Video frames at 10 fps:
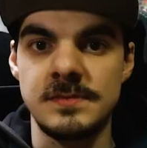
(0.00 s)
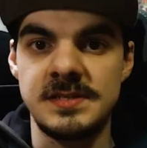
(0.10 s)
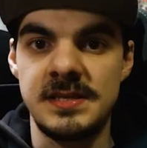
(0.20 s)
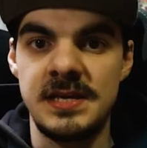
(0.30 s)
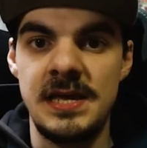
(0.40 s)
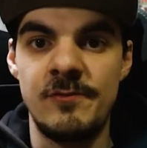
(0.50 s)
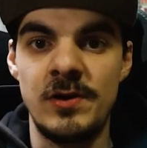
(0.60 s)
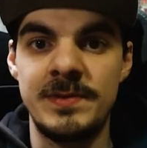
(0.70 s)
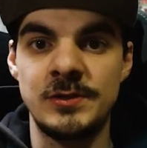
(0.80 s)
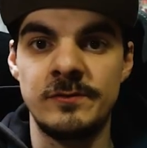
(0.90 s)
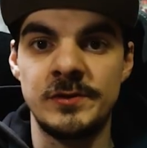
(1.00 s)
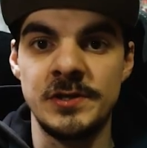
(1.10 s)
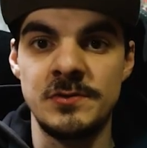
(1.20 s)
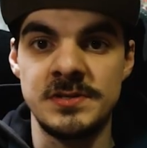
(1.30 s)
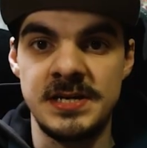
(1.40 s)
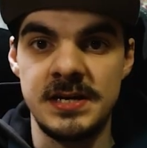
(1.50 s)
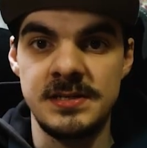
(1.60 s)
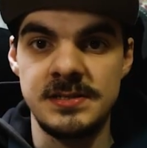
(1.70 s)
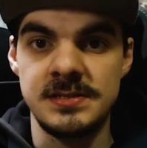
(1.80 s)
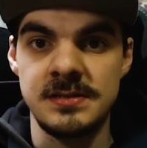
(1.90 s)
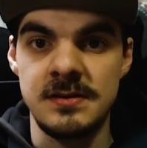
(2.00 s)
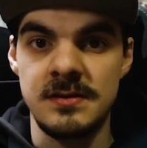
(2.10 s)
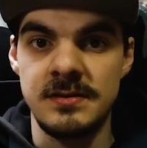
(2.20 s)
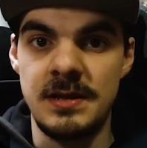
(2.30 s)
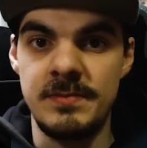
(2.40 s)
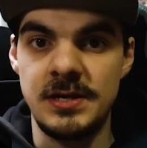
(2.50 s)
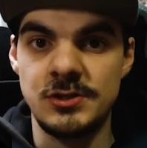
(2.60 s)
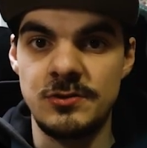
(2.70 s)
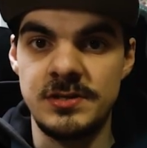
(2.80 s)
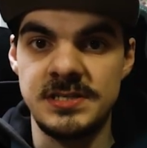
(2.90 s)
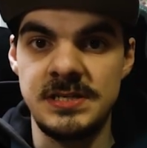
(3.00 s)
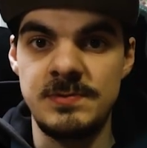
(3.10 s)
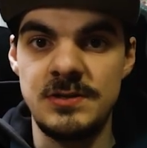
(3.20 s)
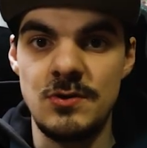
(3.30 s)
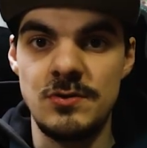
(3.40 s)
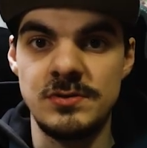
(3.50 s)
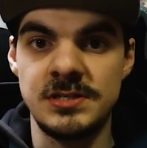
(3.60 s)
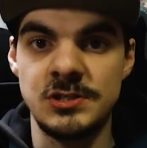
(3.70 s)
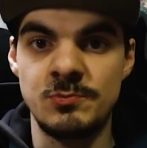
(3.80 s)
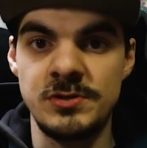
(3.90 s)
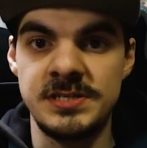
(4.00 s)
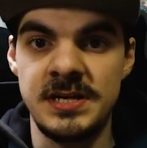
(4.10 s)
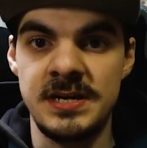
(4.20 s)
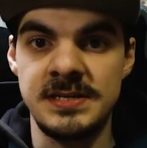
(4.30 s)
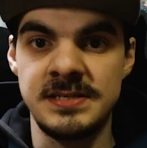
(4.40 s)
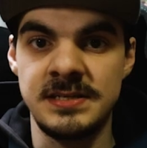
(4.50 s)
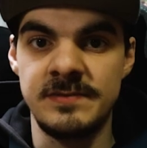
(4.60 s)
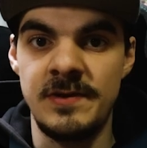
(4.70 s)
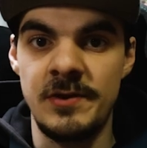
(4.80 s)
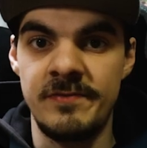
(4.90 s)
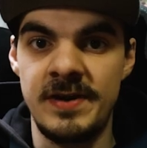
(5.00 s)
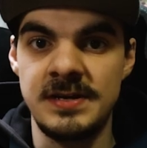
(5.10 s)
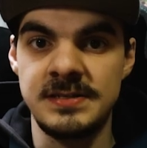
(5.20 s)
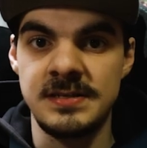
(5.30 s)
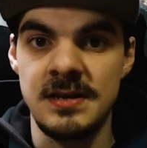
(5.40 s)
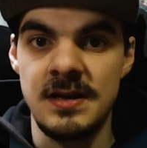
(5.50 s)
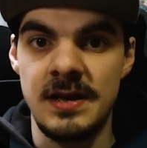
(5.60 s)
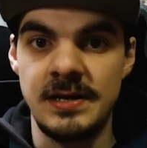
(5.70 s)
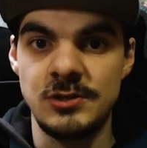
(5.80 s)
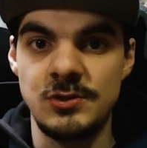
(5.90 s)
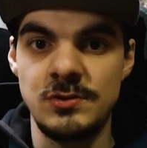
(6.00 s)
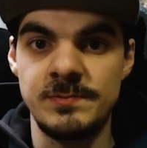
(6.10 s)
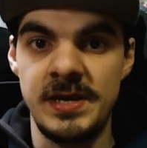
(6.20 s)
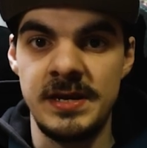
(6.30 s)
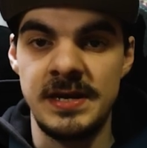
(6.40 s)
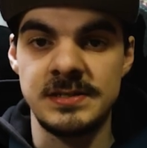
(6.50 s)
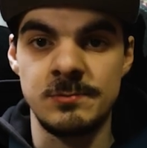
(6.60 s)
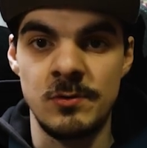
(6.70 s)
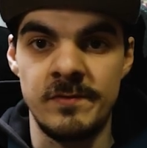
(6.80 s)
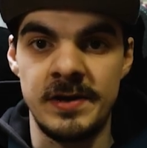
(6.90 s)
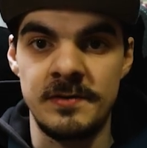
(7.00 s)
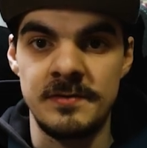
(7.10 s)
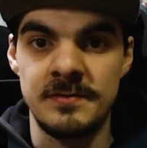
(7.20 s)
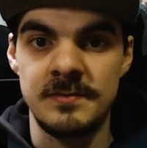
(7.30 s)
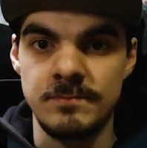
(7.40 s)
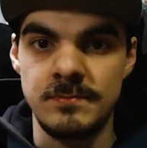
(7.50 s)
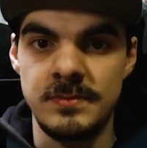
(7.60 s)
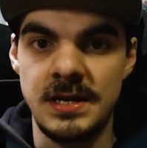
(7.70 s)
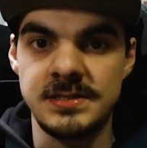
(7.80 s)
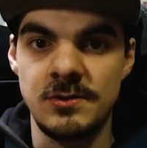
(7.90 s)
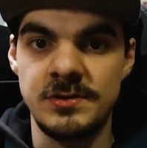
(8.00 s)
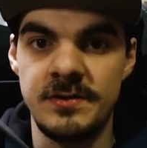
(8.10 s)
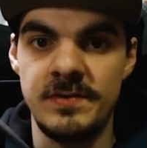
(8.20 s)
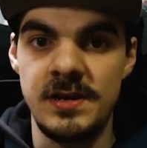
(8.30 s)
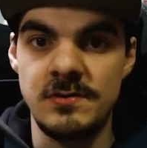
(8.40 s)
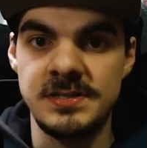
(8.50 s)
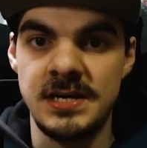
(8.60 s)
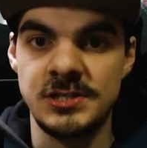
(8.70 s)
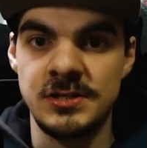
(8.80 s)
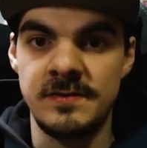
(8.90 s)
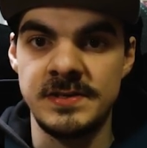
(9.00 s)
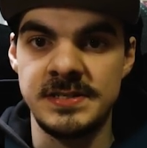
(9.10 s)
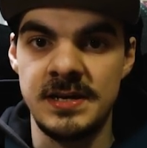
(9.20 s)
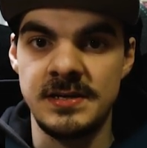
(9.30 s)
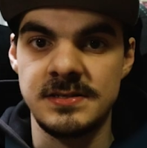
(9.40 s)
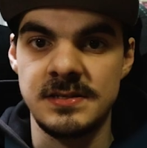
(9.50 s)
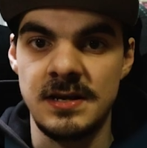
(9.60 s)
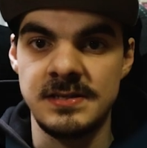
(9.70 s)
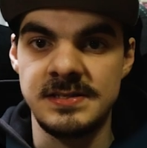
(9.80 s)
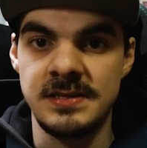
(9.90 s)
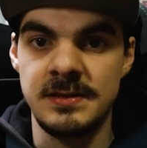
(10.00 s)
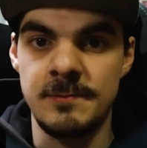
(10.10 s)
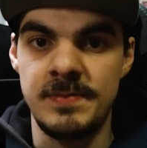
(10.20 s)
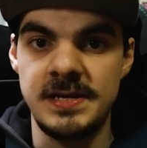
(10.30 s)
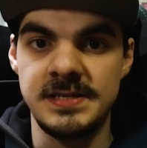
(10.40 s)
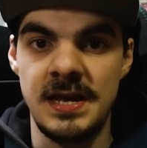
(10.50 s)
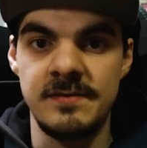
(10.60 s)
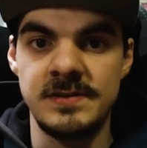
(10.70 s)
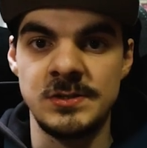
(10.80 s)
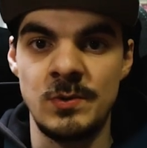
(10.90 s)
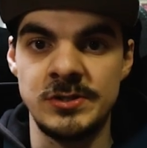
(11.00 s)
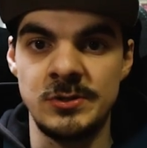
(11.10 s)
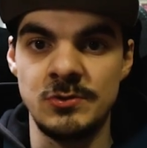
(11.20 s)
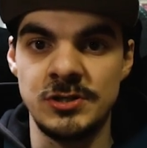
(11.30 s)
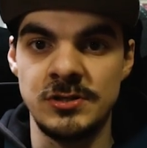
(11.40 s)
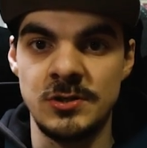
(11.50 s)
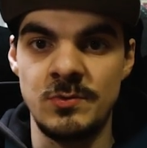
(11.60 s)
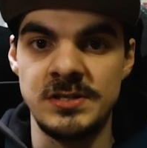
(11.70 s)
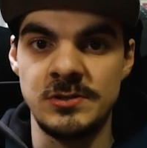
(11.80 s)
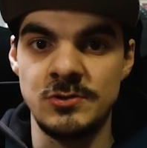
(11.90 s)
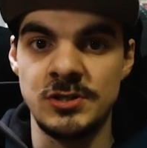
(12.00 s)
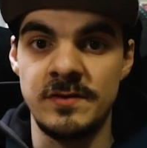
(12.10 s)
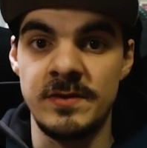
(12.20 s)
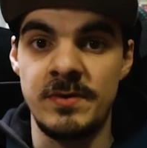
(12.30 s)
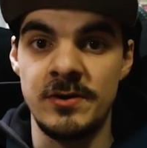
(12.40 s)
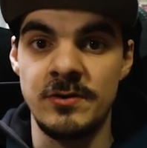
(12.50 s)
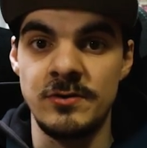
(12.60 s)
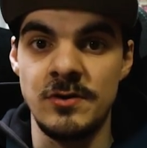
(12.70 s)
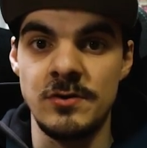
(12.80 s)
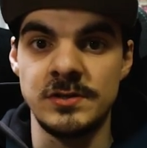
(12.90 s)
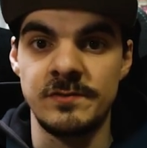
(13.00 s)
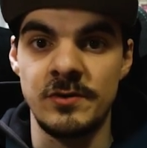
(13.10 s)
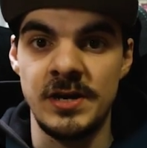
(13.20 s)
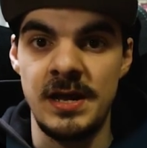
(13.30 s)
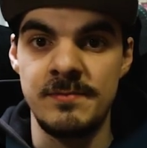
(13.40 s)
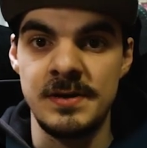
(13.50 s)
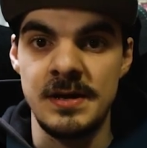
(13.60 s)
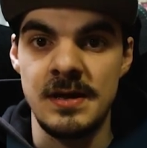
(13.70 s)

Set the keyframe interval to 2 seconds, then make sure the CPU usage preset is set to very fast, and choose main as a profile. Next, go to the video section of the settings and set the base canvas resolution to the resolution of the monitor you use for your game,